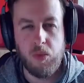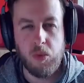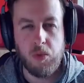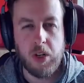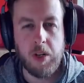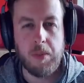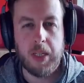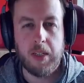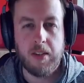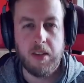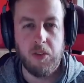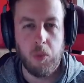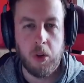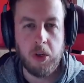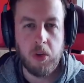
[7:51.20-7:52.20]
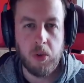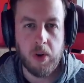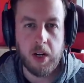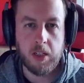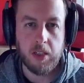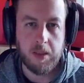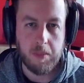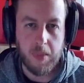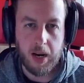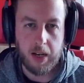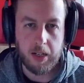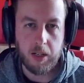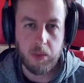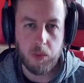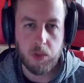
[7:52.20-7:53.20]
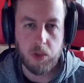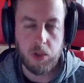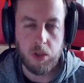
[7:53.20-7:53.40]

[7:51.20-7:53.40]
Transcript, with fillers: the readability of what you were actually mining was